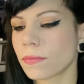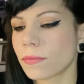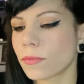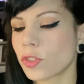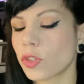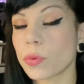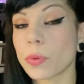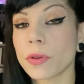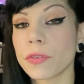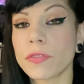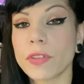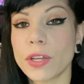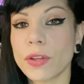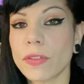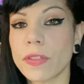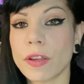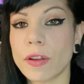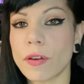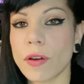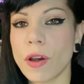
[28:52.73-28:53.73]
to
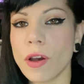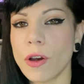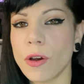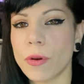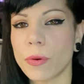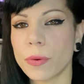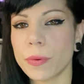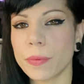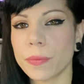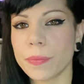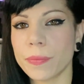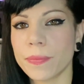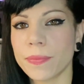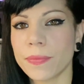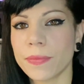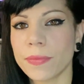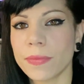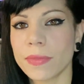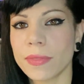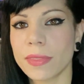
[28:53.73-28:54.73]
reveal their own?
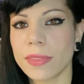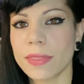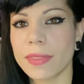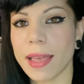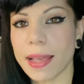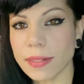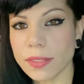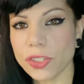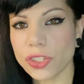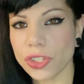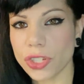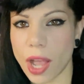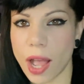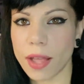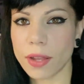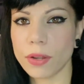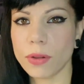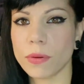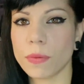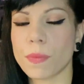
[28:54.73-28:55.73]
That's
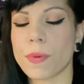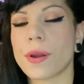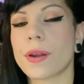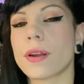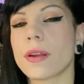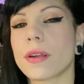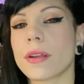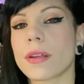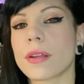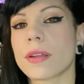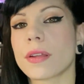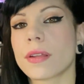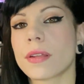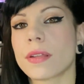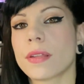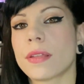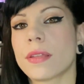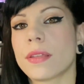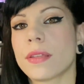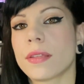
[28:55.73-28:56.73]
shadow work.
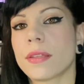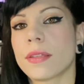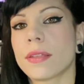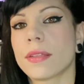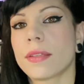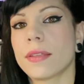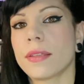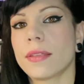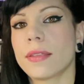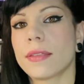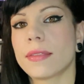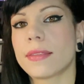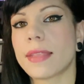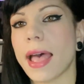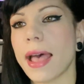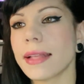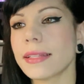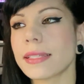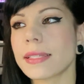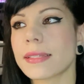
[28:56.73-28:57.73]

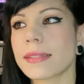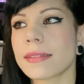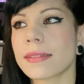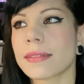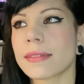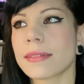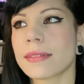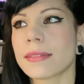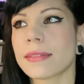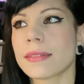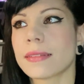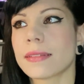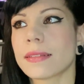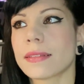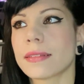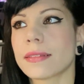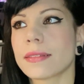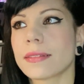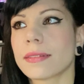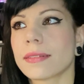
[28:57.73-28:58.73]
That's
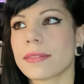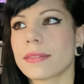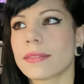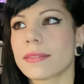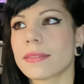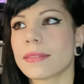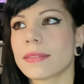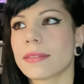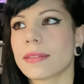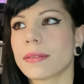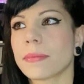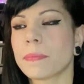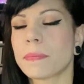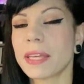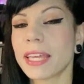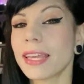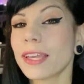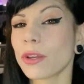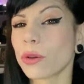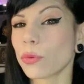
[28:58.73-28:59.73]

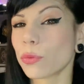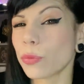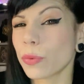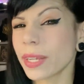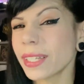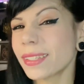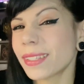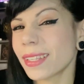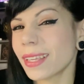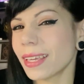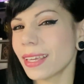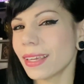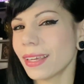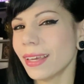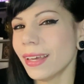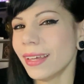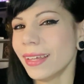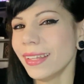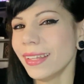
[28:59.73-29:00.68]
being risky.